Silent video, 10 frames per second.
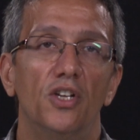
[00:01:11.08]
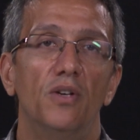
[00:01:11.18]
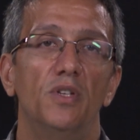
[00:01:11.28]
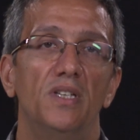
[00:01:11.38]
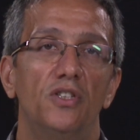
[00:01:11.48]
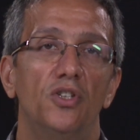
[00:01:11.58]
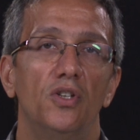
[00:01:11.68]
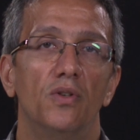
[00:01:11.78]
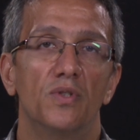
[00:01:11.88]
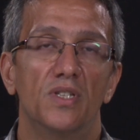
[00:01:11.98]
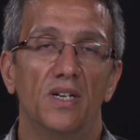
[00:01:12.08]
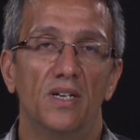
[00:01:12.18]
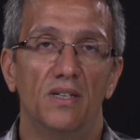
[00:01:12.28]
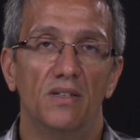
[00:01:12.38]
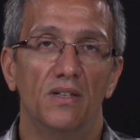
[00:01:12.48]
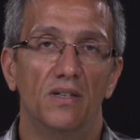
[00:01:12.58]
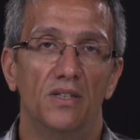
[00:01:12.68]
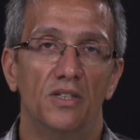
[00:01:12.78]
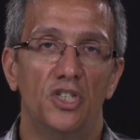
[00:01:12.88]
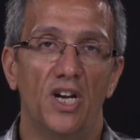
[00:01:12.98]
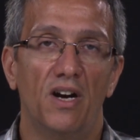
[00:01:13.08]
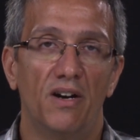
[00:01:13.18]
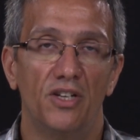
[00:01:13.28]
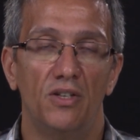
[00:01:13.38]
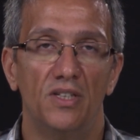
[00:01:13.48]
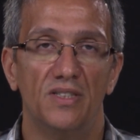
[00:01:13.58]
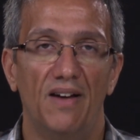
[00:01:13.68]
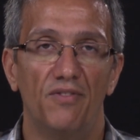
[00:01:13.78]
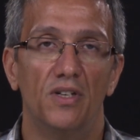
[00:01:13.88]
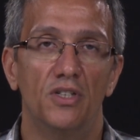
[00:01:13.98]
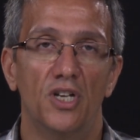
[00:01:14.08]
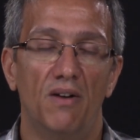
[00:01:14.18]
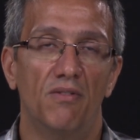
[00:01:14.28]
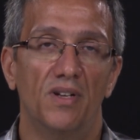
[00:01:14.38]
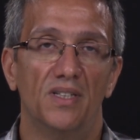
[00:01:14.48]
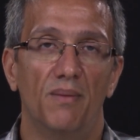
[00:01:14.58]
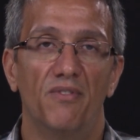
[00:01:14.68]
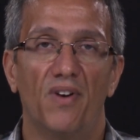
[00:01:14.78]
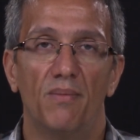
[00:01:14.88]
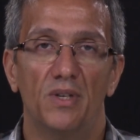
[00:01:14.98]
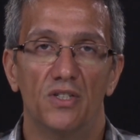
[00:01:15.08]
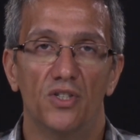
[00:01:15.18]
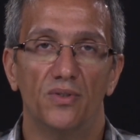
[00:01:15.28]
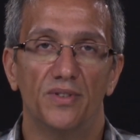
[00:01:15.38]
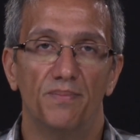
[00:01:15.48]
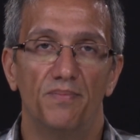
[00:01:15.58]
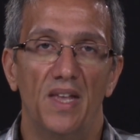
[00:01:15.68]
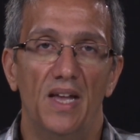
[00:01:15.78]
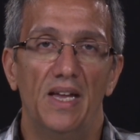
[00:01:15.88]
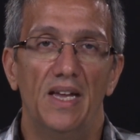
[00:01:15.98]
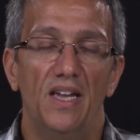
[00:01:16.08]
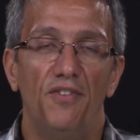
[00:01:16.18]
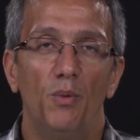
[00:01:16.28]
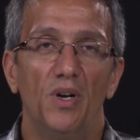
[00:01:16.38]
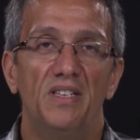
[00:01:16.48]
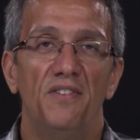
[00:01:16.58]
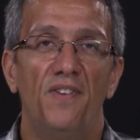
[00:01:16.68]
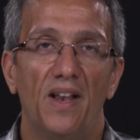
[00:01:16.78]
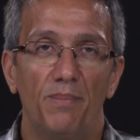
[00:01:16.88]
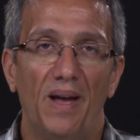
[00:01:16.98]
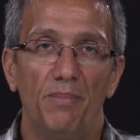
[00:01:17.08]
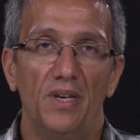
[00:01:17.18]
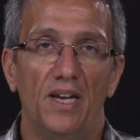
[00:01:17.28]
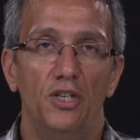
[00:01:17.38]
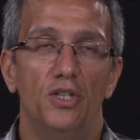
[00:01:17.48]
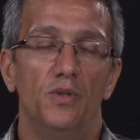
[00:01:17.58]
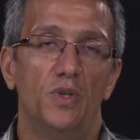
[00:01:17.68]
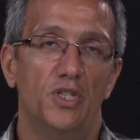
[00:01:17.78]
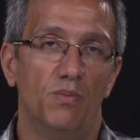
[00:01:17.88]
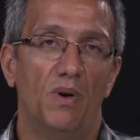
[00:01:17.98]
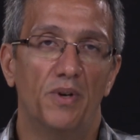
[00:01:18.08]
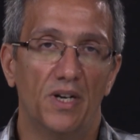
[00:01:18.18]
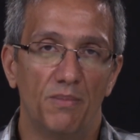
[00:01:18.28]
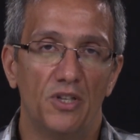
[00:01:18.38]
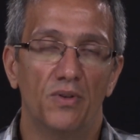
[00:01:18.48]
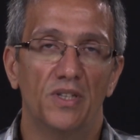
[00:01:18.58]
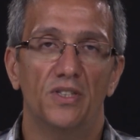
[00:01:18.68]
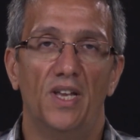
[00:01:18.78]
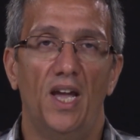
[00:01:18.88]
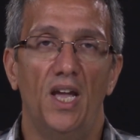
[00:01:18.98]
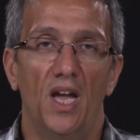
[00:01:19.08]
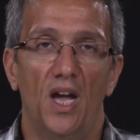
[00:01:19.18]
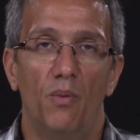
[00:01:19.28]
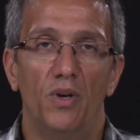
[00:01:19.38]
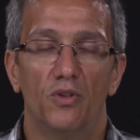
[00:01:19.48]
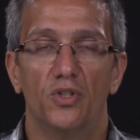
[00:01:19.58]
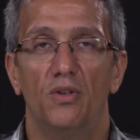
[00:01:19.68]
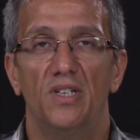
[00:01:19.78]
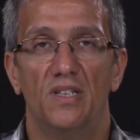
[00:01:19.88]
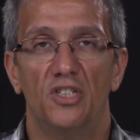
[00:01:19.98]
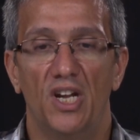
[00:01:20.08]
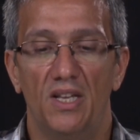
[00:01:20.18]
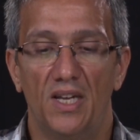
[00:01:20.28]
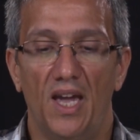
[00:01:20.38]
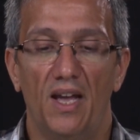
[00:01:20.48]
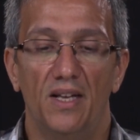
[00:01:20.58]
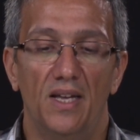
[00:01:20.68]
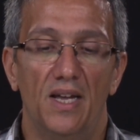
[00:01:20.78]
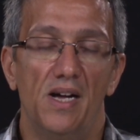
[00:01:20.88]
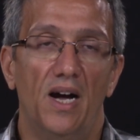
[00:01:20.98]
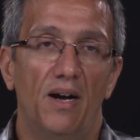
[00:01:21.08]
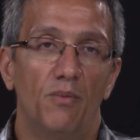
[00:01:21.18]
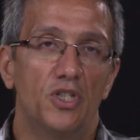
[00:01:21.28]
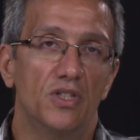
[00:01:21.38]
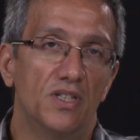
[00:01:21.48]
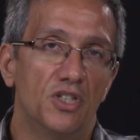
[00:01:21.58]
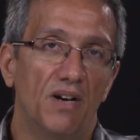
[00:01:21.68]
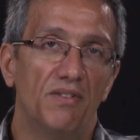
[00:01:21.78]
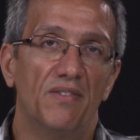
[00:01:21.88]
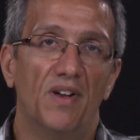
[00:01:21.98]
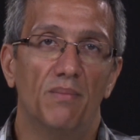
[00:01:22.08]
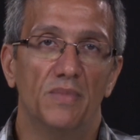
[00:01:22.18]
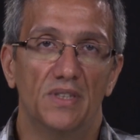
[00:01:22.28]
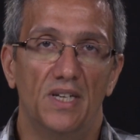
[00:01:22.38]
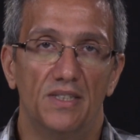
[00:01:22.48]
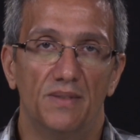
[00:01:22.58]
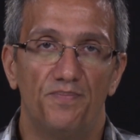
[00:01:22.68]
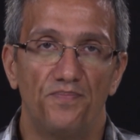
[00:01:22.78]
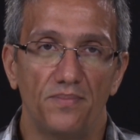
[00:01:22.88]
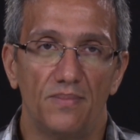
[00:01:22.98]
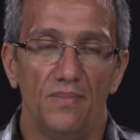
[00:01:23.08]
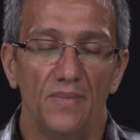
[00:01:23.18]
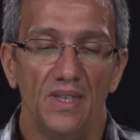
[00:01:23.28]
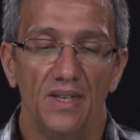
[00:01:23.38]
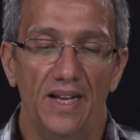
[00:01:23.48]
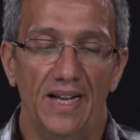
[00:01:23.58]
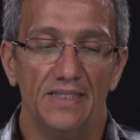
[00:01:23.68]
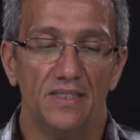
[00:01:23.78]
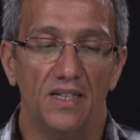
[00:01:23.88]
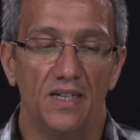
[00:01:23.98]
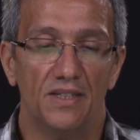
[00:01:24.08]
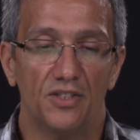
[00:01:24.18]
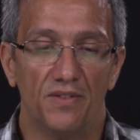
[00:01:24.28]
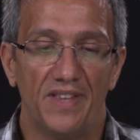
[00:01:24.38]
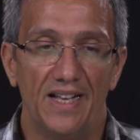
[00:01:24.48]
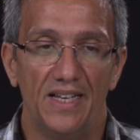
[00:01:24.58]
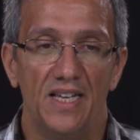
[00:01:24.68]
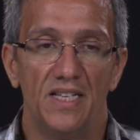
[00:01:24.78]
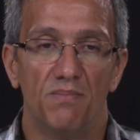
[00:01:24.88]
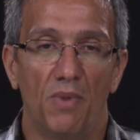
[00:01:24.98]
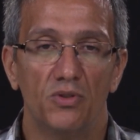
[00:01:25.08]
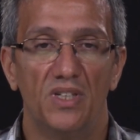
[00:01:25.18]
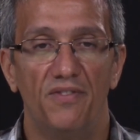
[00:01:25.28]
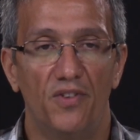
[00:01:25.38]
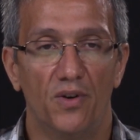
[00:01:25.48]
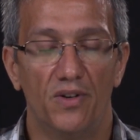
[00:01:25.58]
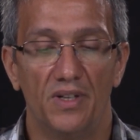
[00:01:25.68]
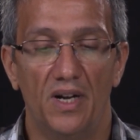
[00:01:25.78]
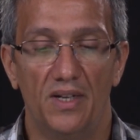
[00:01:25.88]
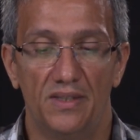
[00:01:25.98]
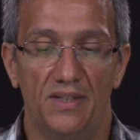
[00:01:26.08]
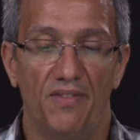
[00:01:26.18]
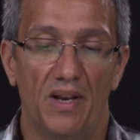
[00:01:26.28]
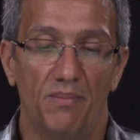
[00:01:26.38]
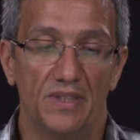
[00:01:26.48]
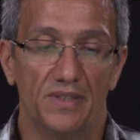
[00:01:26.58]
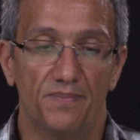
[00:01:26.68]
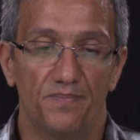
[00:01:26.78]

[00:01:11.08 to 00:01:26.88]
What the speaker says: you would need to use the JRE. You need to have the Java Runtime Environment installed. If you want to develop applications, which is what we're going to be doing today, we also need the JDK, which is the Java Development Kit. And so that is mostly for development.